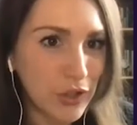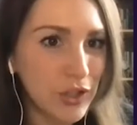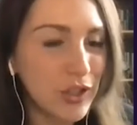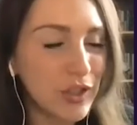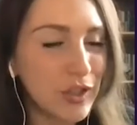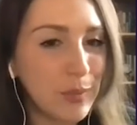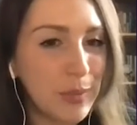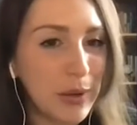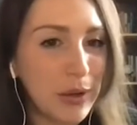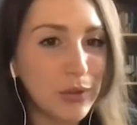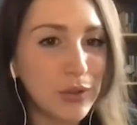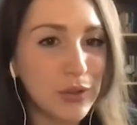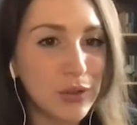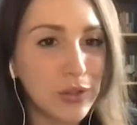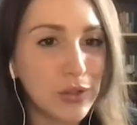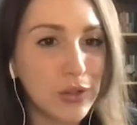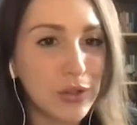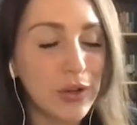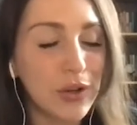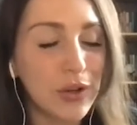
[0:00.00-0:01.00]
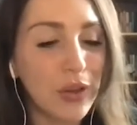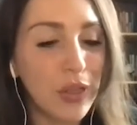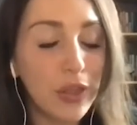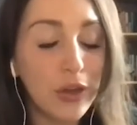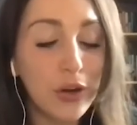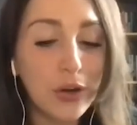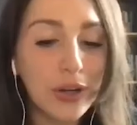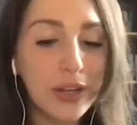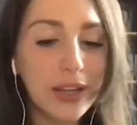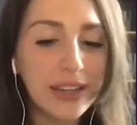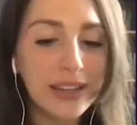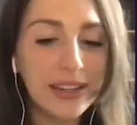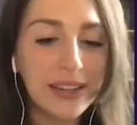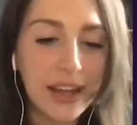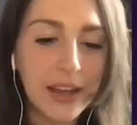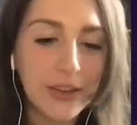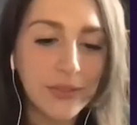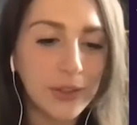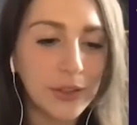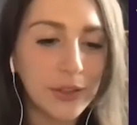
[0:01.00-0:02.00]
She's about to turn thirty and
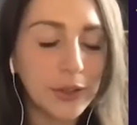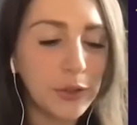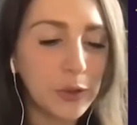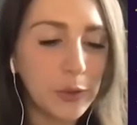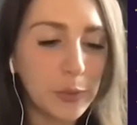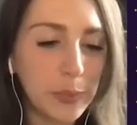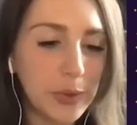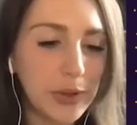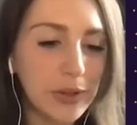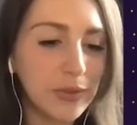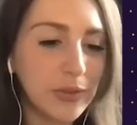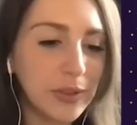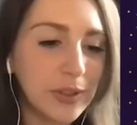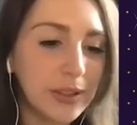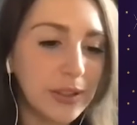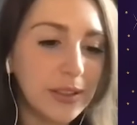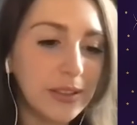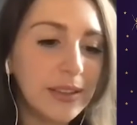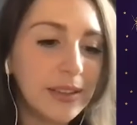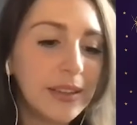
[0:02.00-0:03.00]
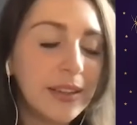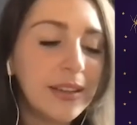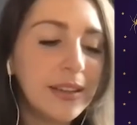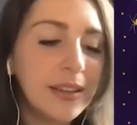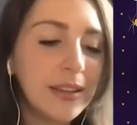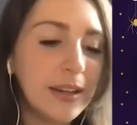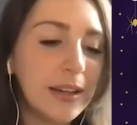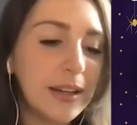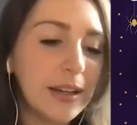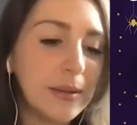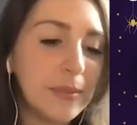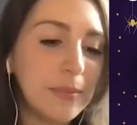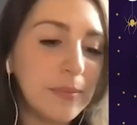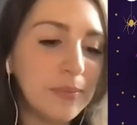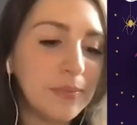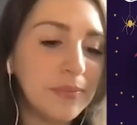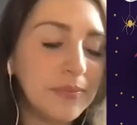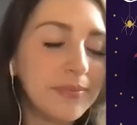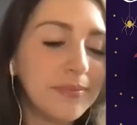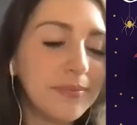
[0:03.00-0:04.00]
having a little bit of a
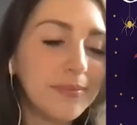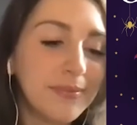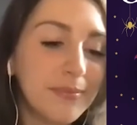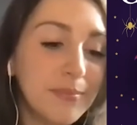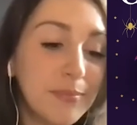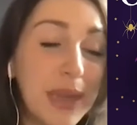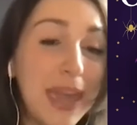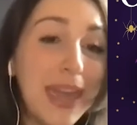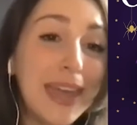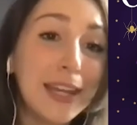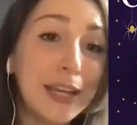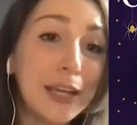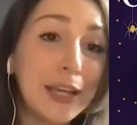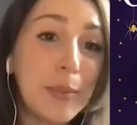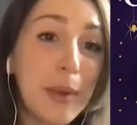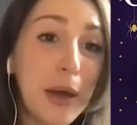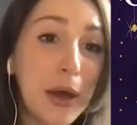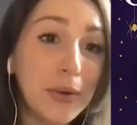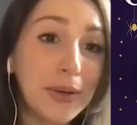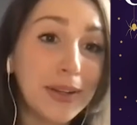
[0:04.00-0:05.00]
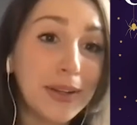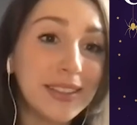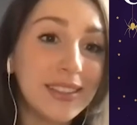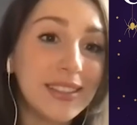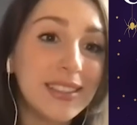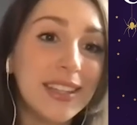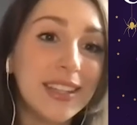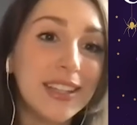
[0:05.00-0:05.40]
um, panic about it.